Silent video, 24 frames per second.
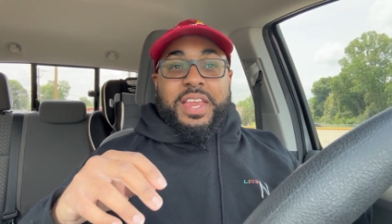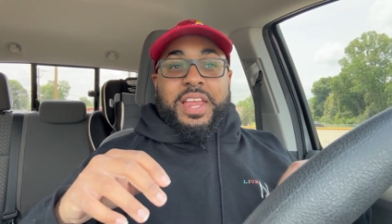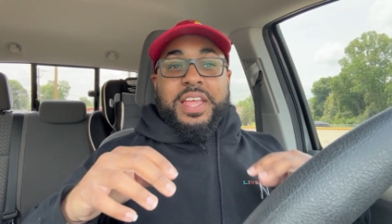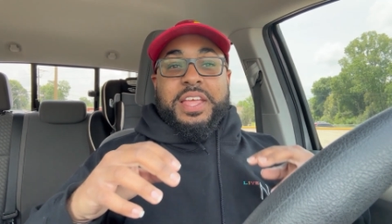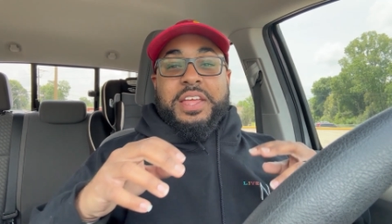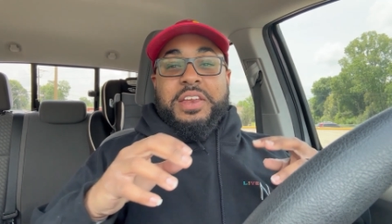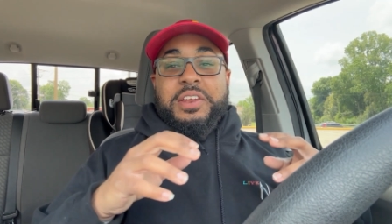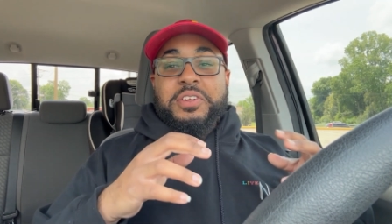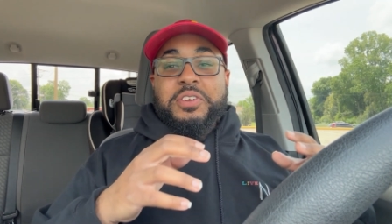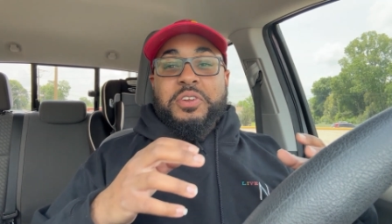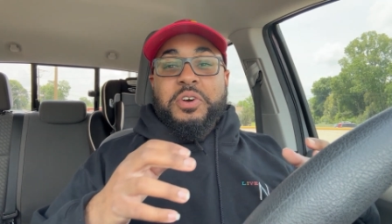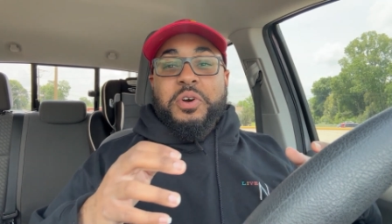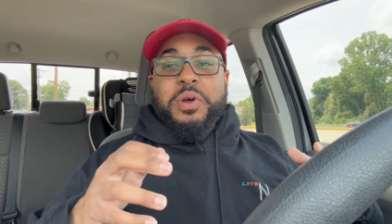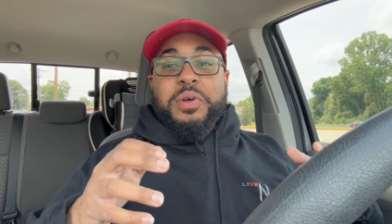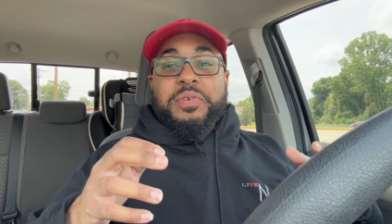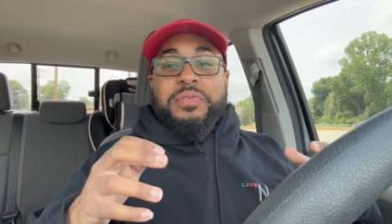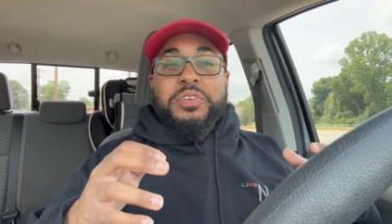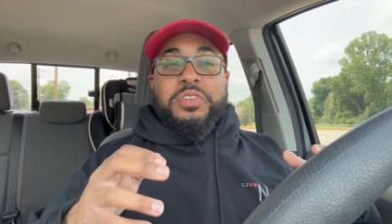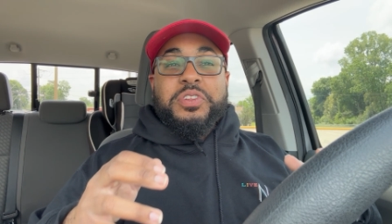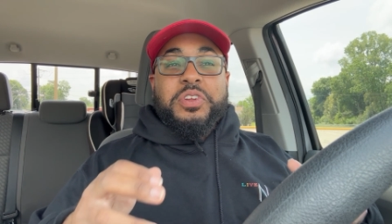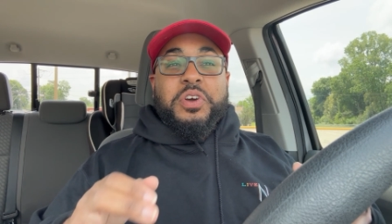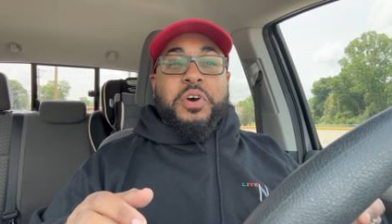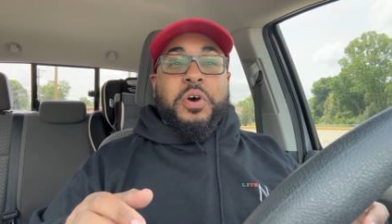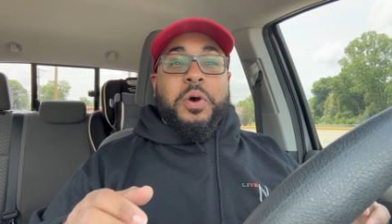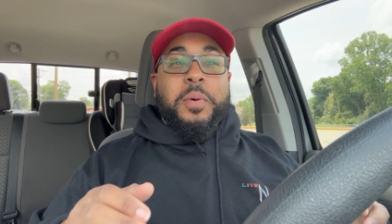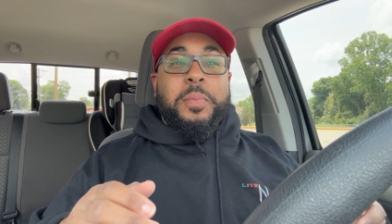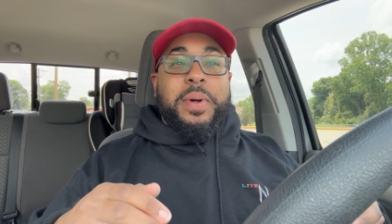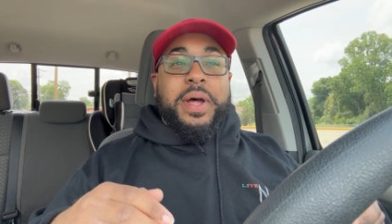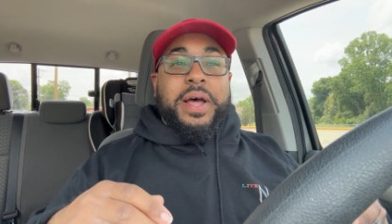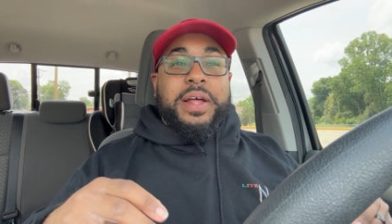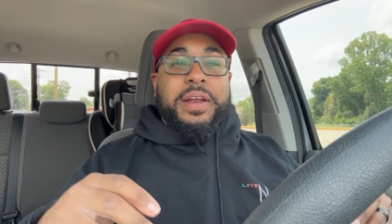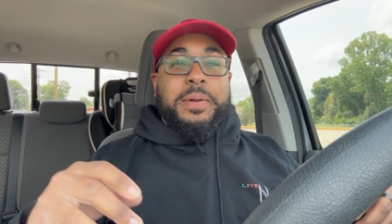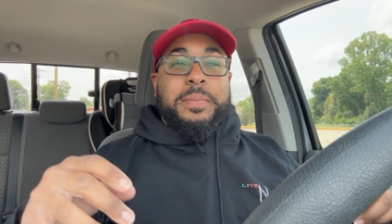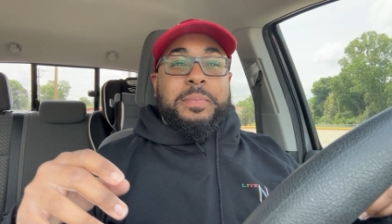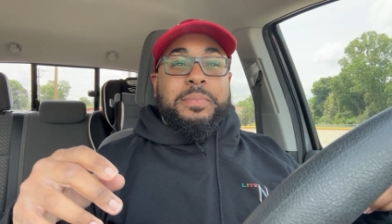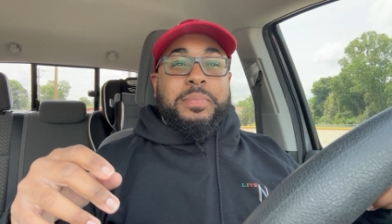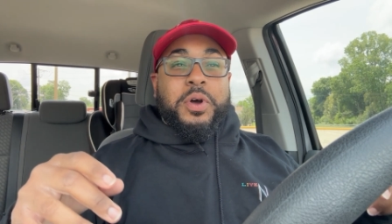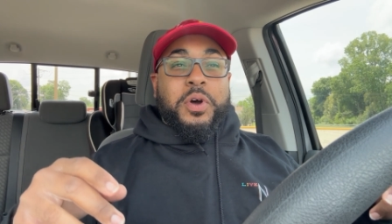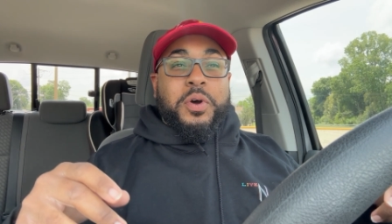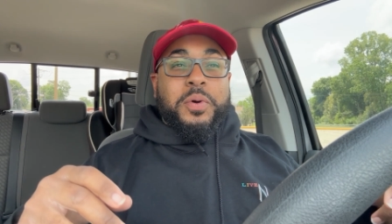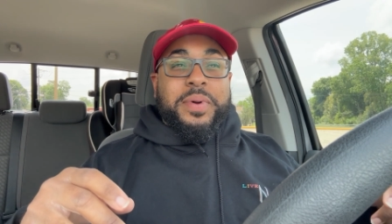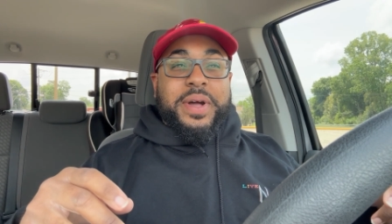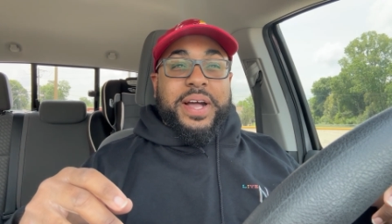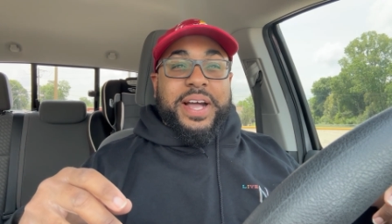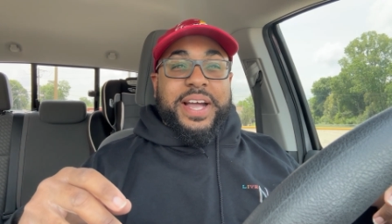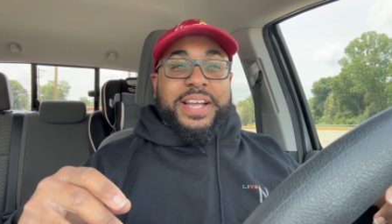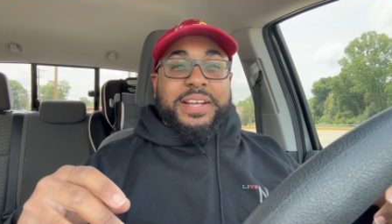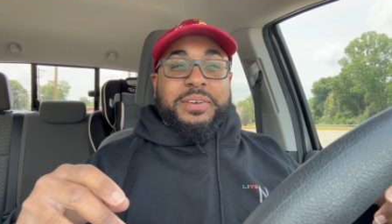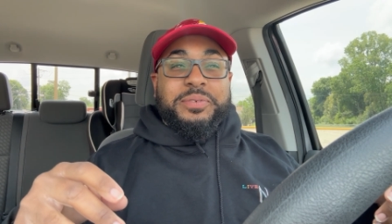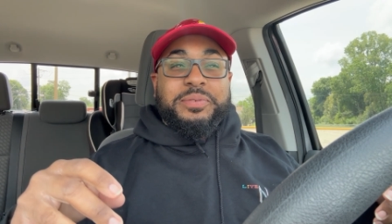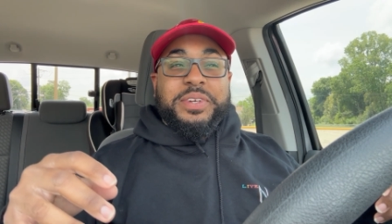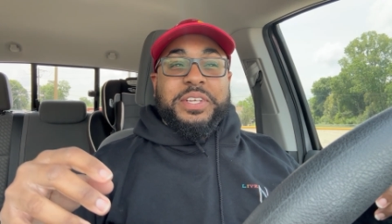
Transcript: I don't know if you know about in Beaumont,